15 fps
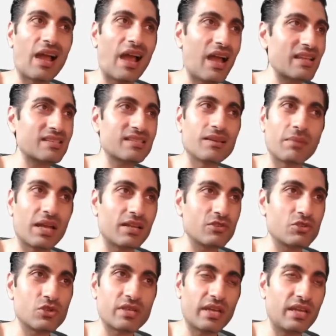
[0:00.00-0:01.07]
asset
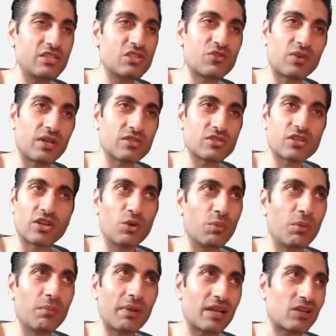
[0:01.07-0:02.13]
managers, hedge funds,
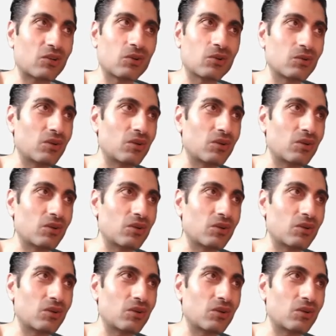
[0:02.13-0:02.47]
global macro.